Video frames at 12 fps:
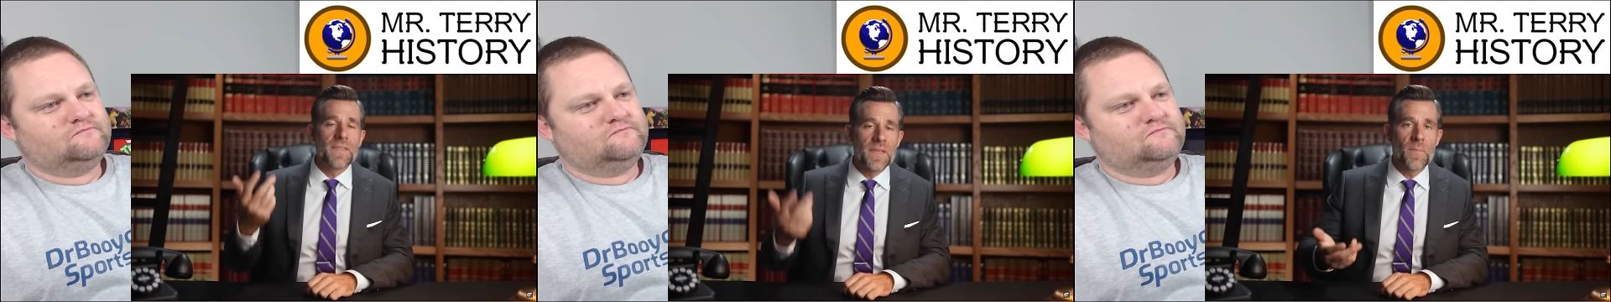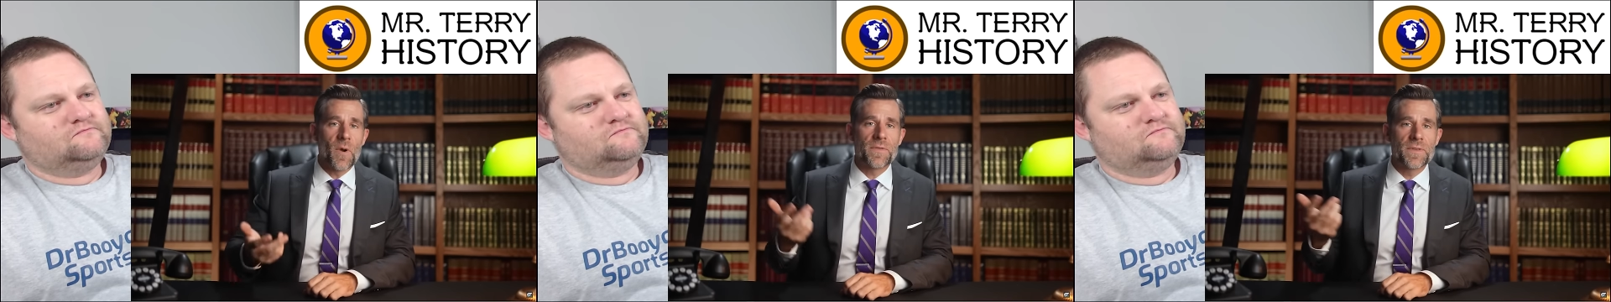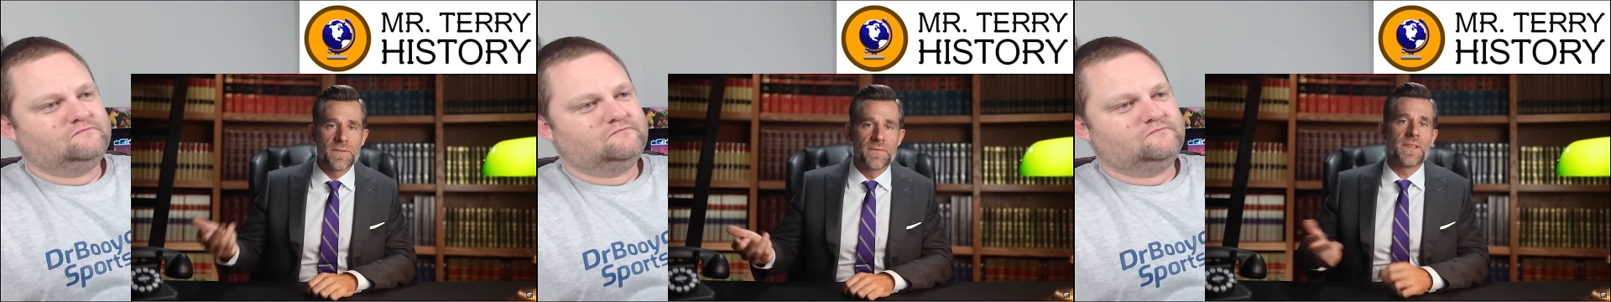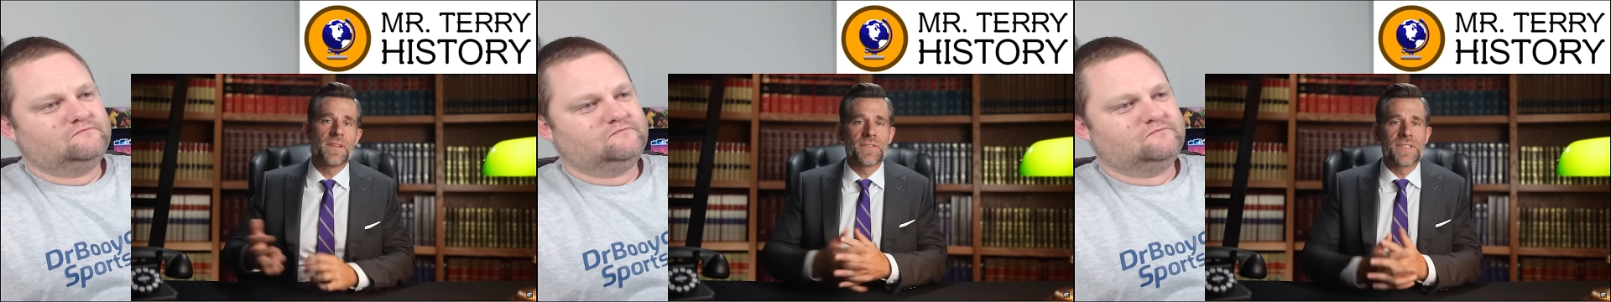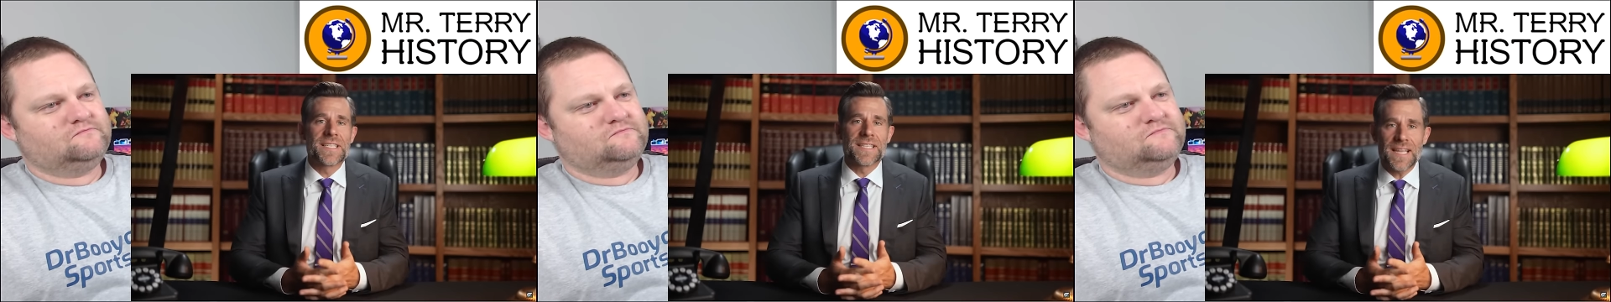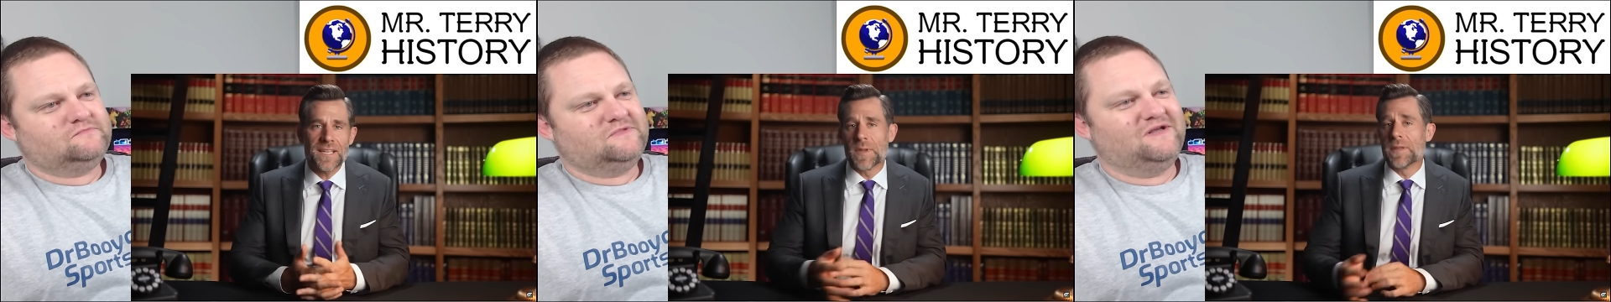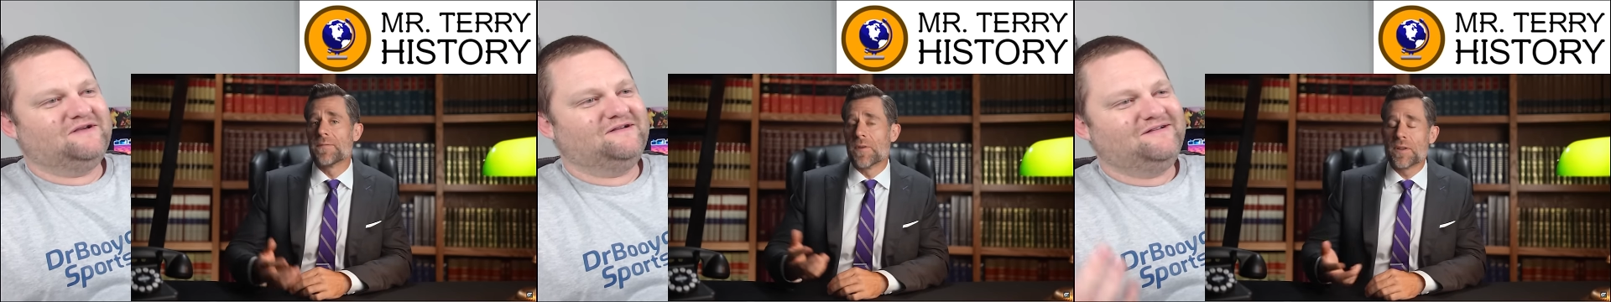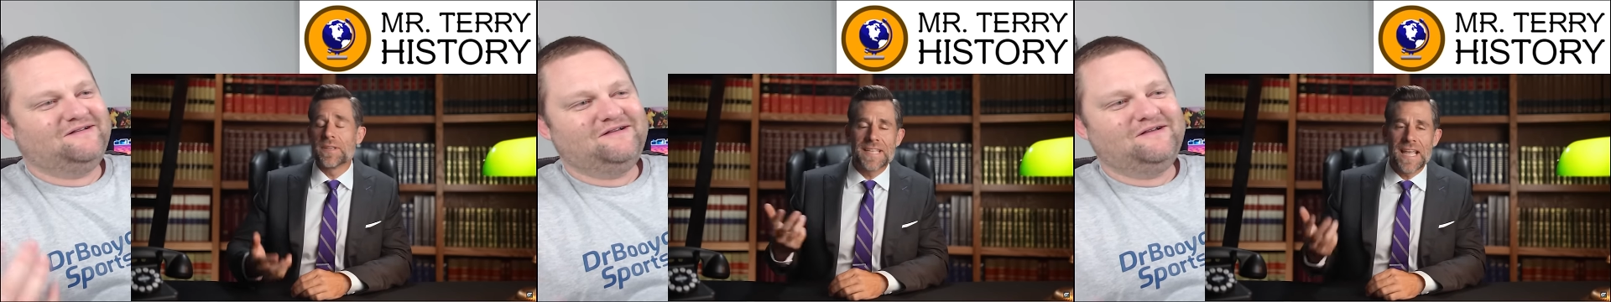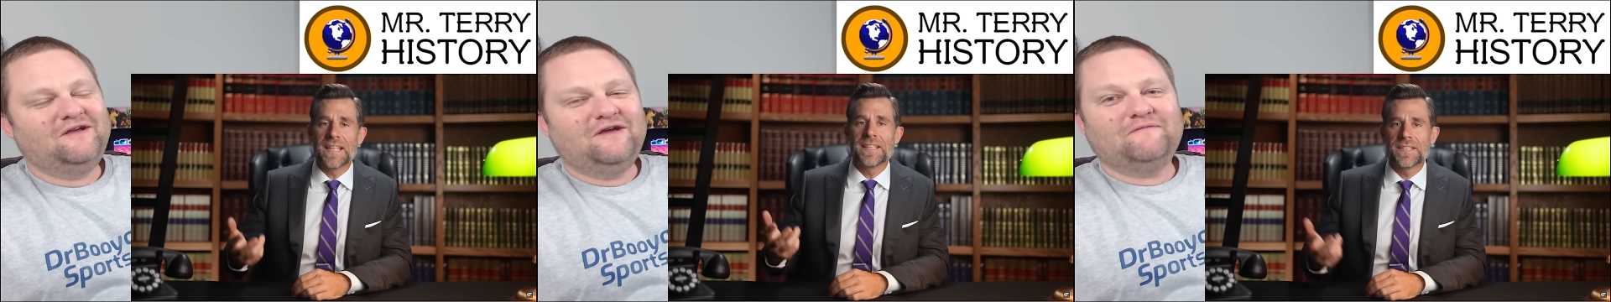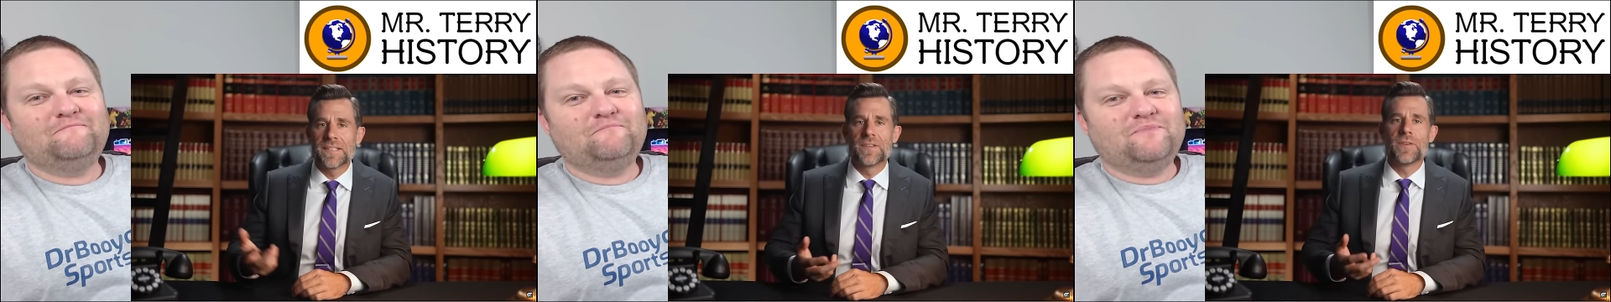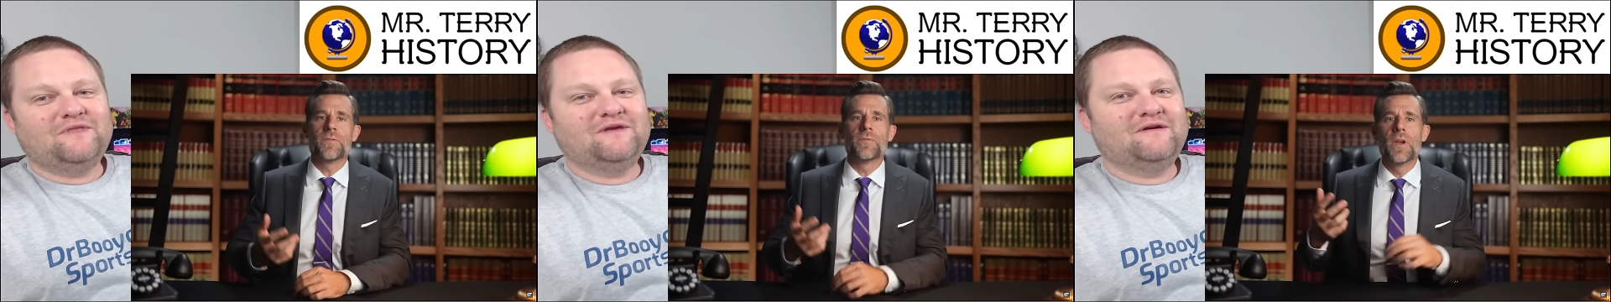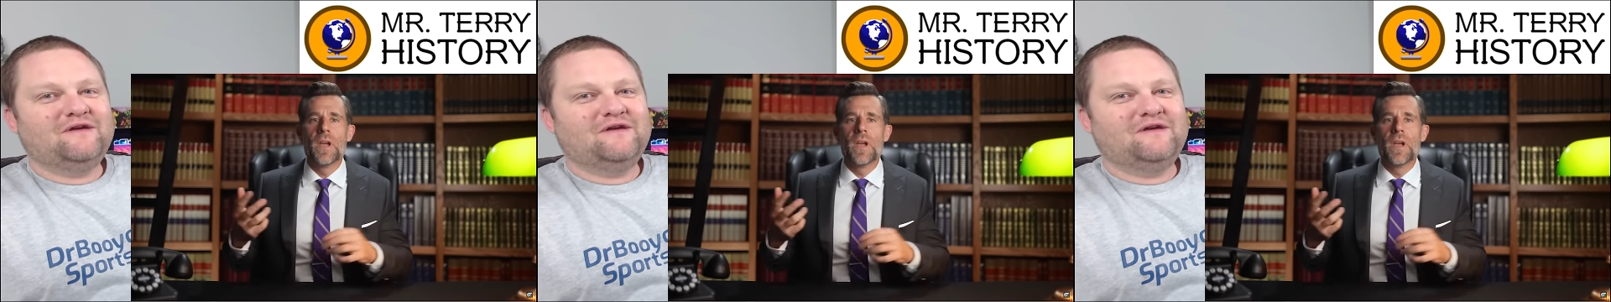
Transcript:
Speaker 1: the Martha's Vineyard selectmen voted 10-2